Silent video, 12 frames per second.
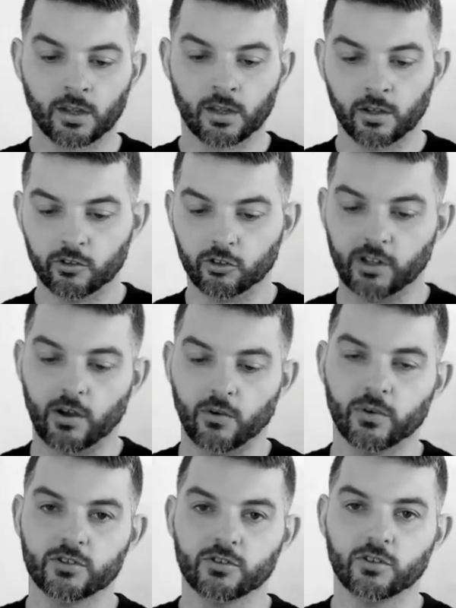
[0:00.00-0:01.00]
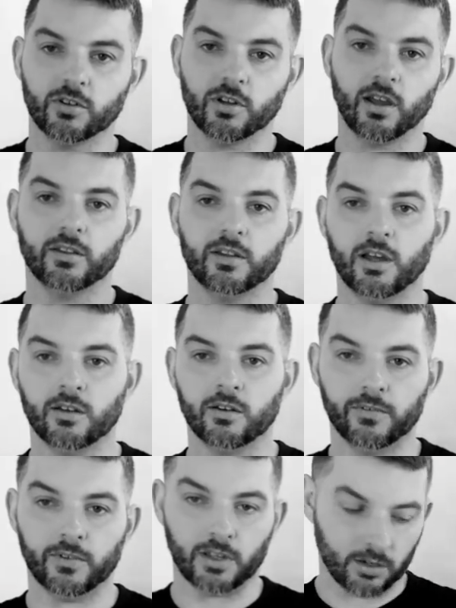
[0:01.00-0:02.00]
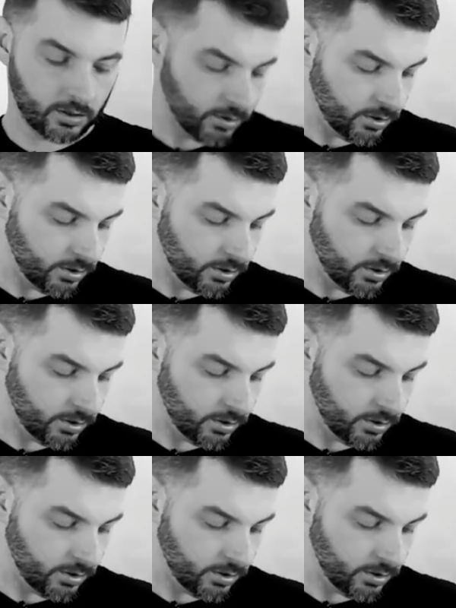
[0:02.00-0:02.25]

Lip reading: So now once you are done over here,